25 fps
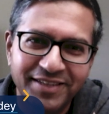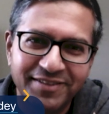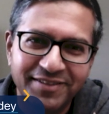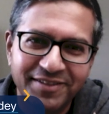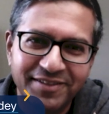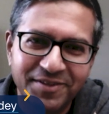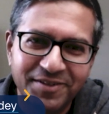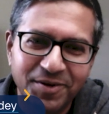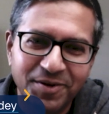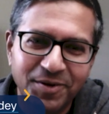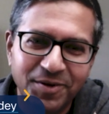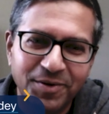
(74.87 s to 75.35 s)
at
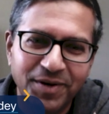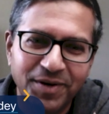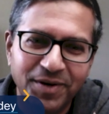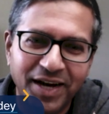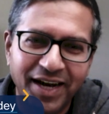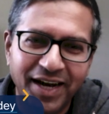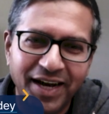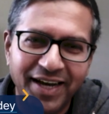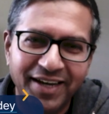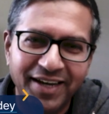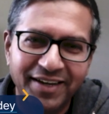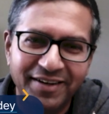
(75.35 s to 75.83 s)
Cisco.
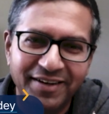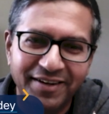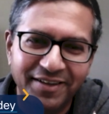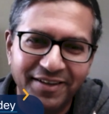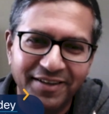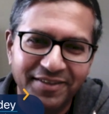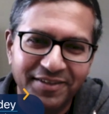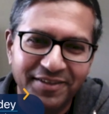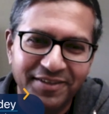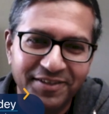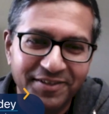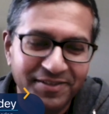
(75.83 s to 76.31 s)
I
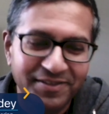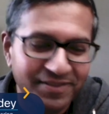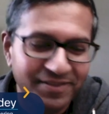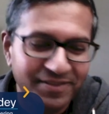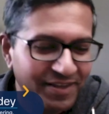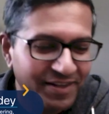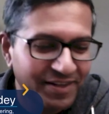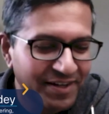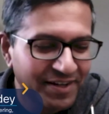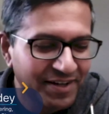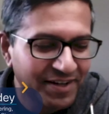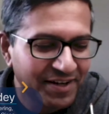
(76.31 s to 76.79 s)
run
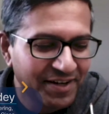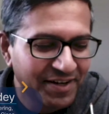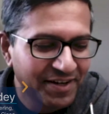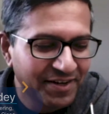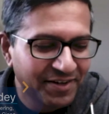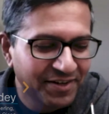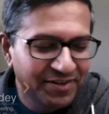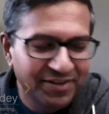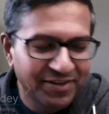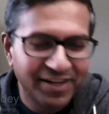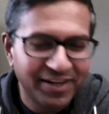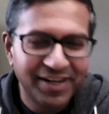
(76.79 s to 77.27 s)
this
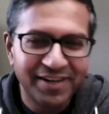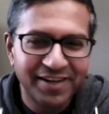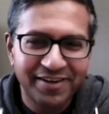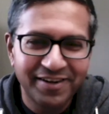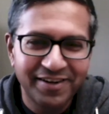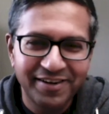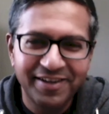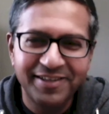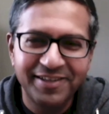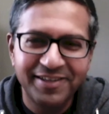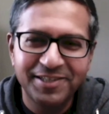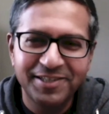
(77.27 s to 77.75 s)

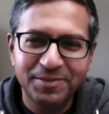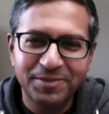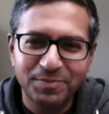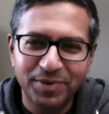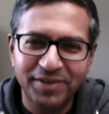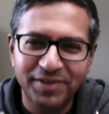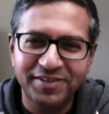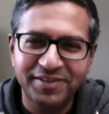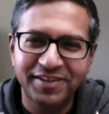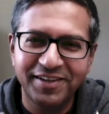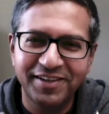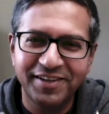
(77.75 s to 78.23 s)
really
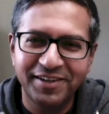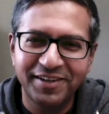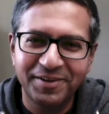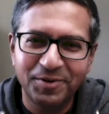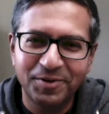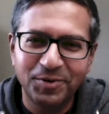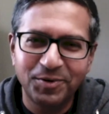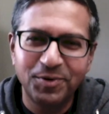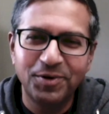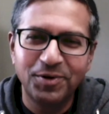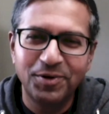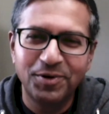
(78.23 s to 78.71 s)
special and
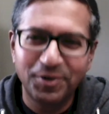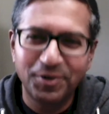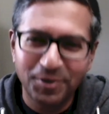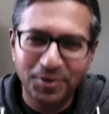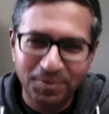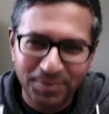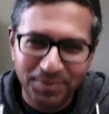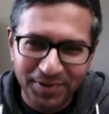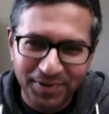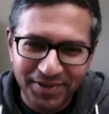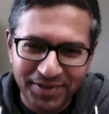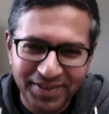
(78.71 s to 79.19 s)
cool
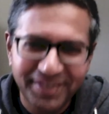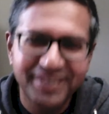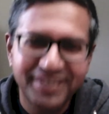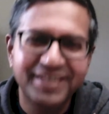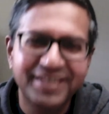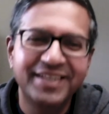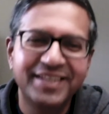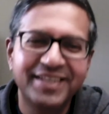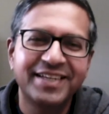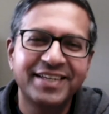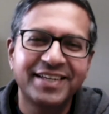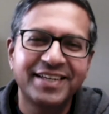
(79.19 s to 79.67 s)
group
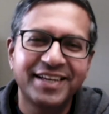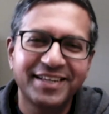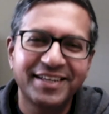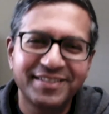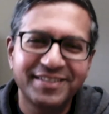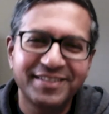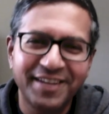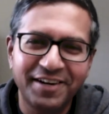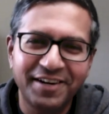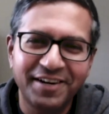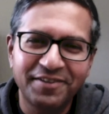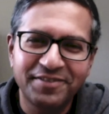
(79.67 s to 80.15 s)

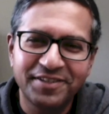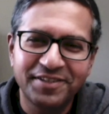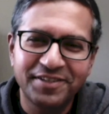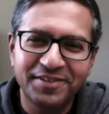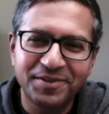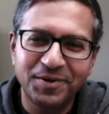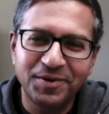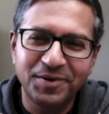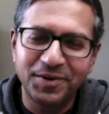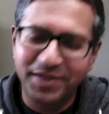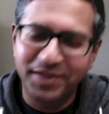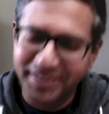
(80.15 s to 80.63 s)
inside of
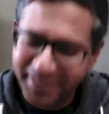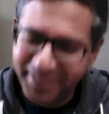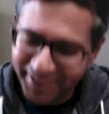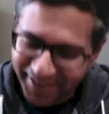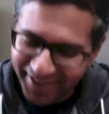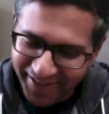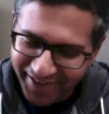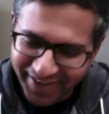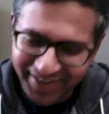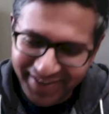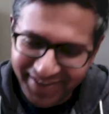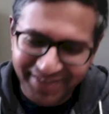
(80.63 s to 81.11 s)
Cisco,
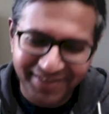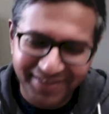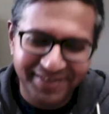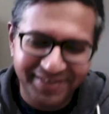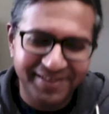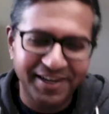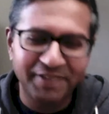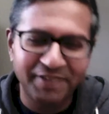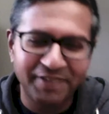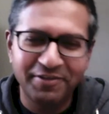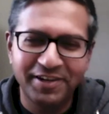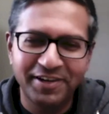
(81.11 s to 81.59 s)
ETNI, as
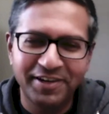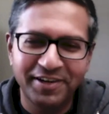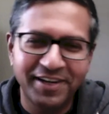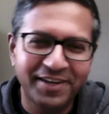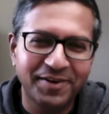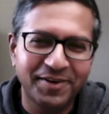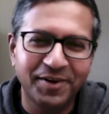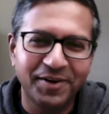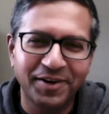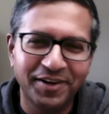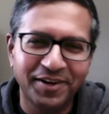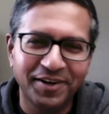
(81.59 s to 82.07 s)
it's lovingly
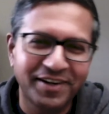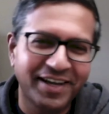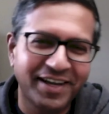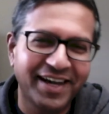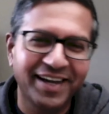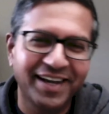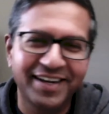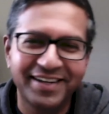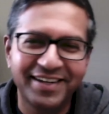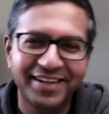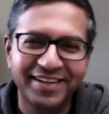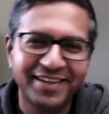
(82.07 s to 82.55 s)
called.
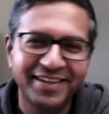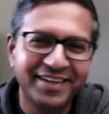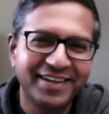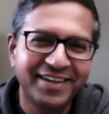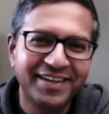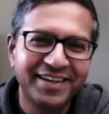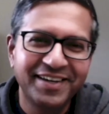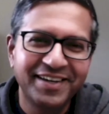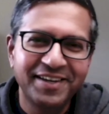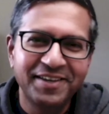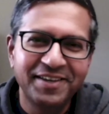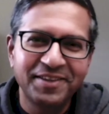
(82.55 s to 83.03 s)
And
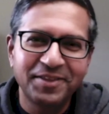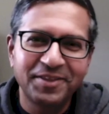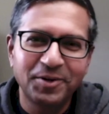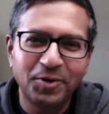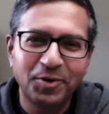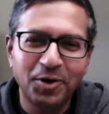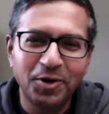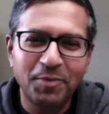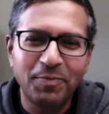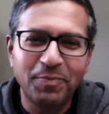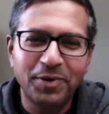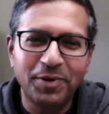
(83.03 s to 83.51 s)
the
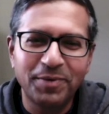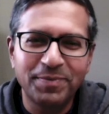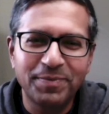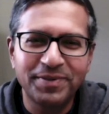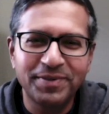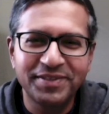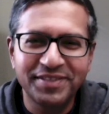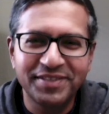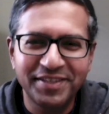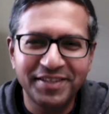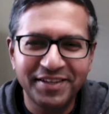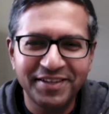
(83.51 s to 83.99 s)
whole
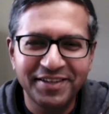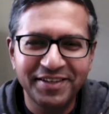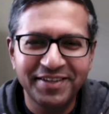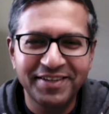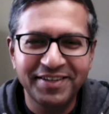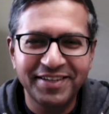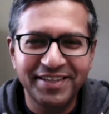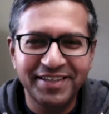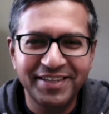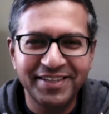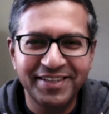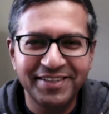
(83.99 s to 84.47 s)
purpose here
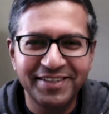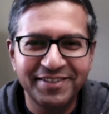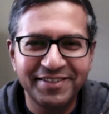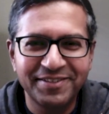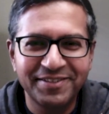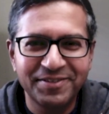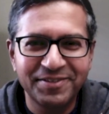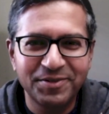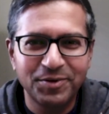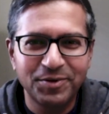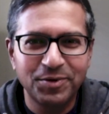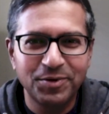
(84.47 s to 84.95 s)
is
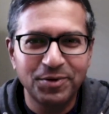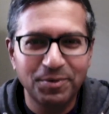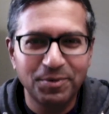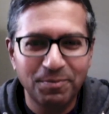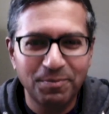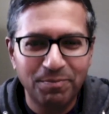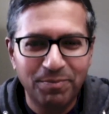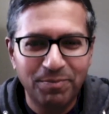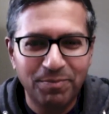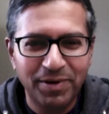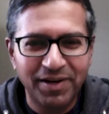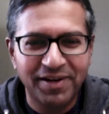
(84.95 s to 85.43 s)

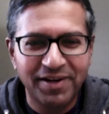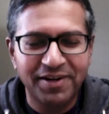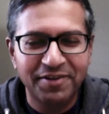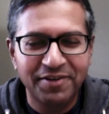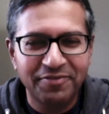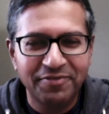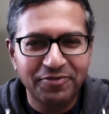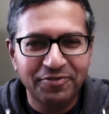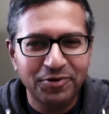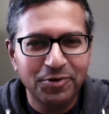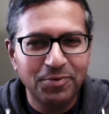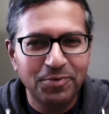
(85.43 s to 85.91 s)
to build a
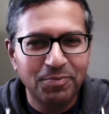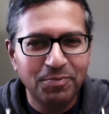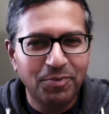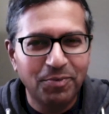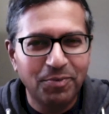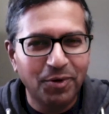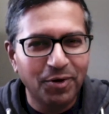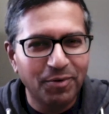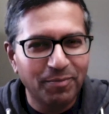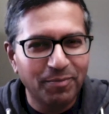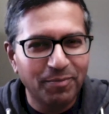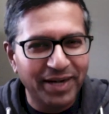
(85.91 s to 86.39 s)
few
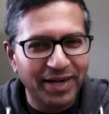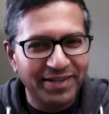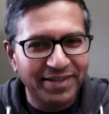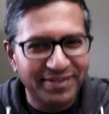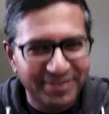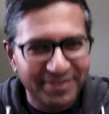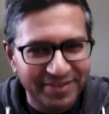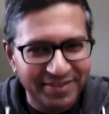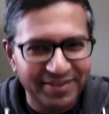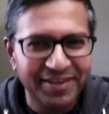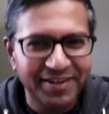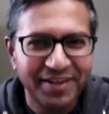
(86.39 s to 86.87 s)
bold
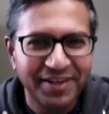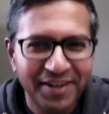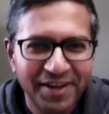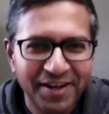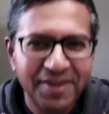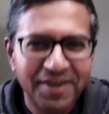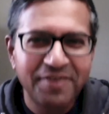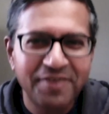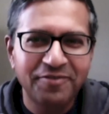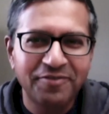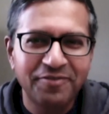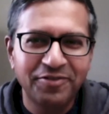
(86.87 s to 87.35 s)
bets
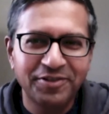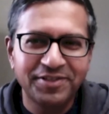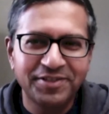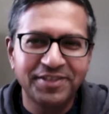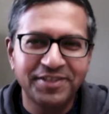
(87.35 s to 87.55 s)
for